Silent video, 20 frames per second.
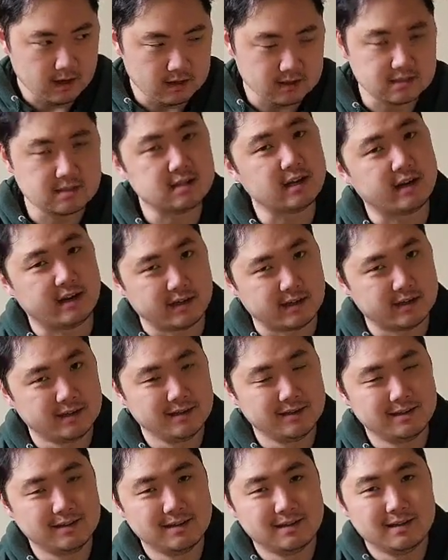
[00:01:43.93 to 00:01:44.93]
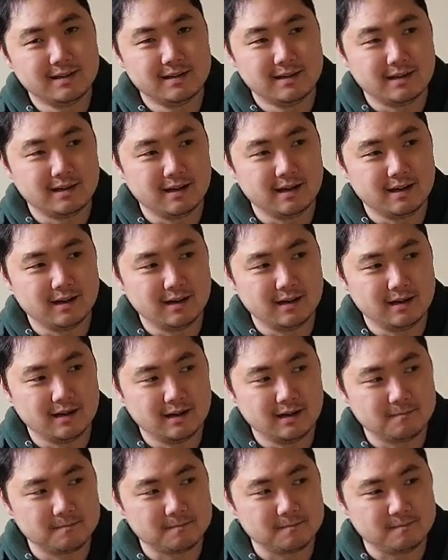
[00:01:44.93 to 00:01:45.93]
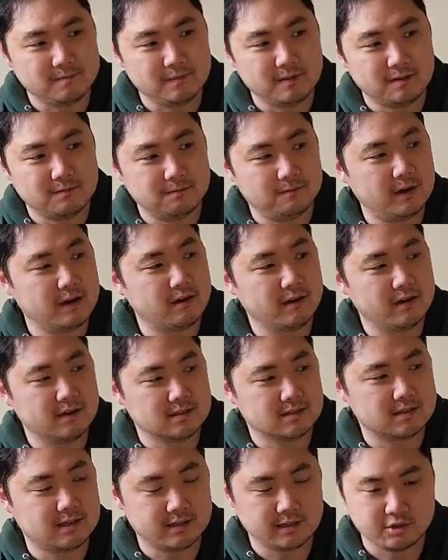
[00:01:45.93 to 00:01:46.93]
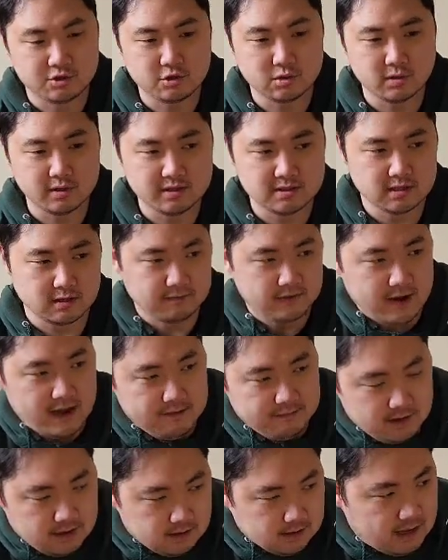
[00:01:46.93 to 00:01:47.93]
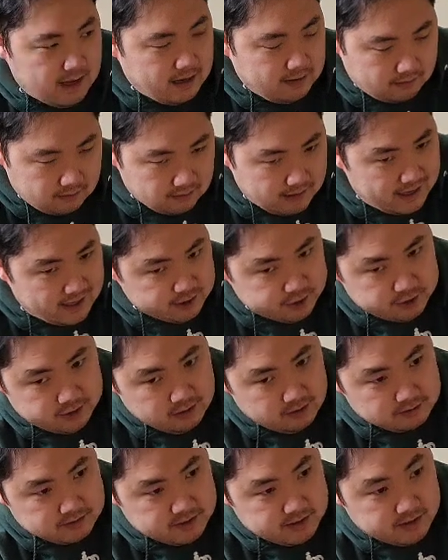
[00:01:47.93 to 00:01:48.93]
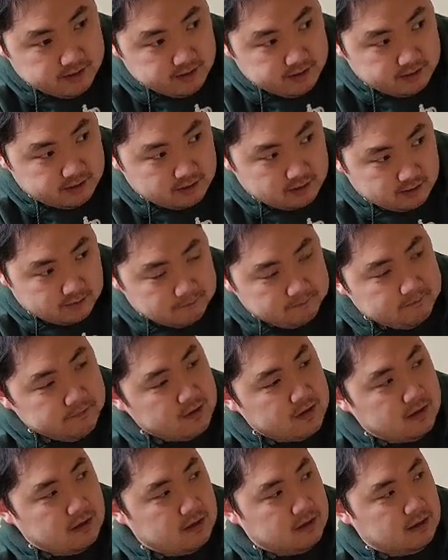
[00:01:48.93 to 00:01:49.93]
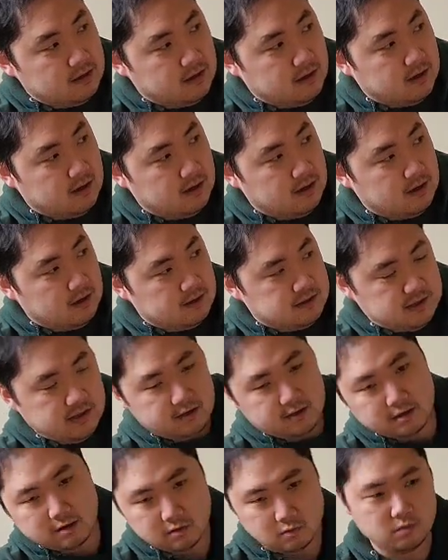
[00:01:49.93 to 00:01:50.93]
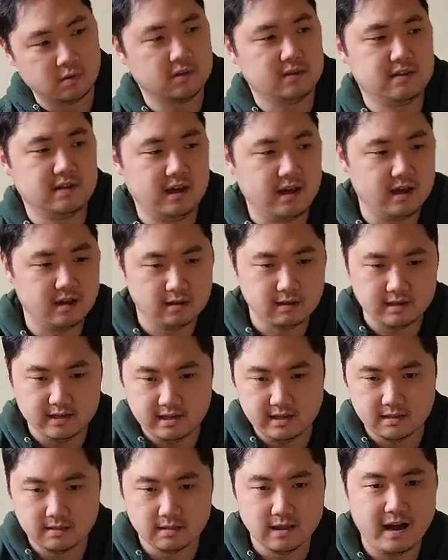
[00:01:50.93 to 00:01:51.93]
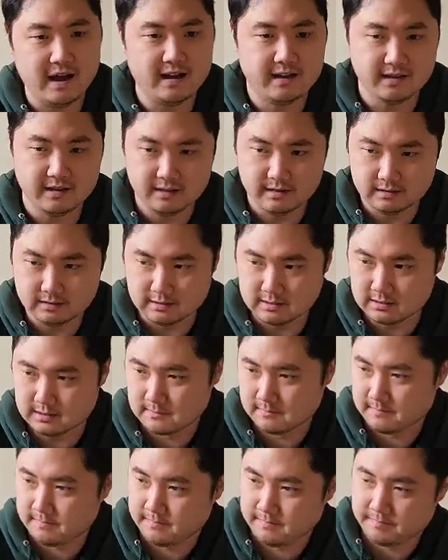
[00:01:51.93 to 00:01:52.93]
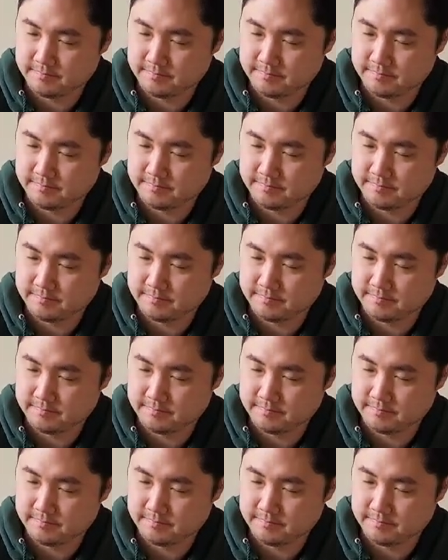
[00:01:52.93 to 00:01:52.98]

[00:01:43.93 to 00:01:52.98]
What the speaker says: aesthetic. A very aesthetic choice of having a lot of glass shelves here. Tinker with the LED lightings